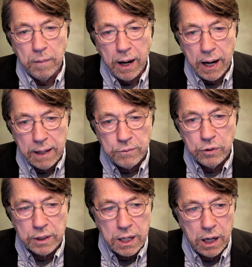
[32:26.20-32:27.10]
I'm
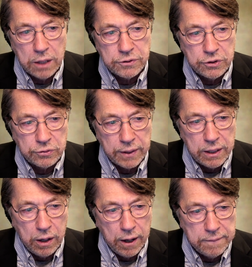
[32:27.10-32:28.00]
going to
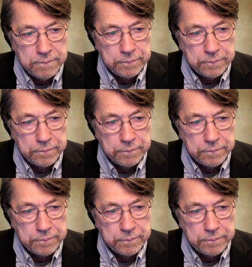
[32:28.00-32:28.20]
concentrate on